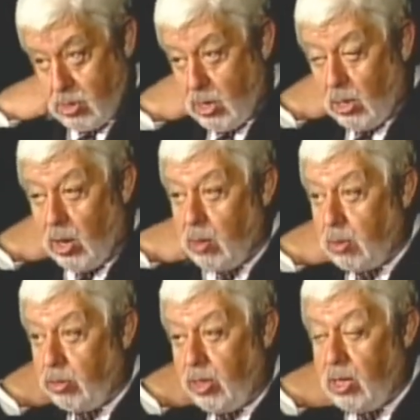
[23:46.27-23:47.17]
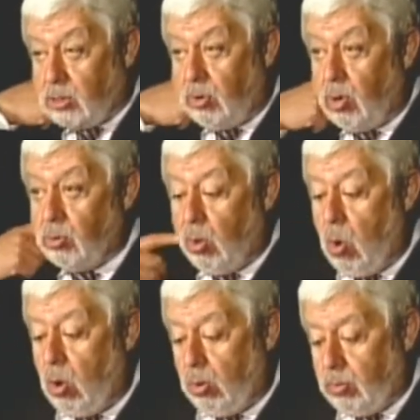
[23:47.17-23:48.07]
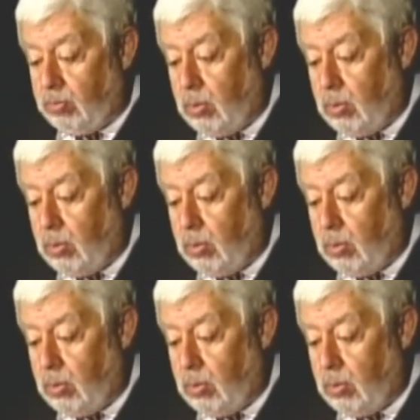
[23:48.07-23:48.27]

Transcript: incredible things around the world,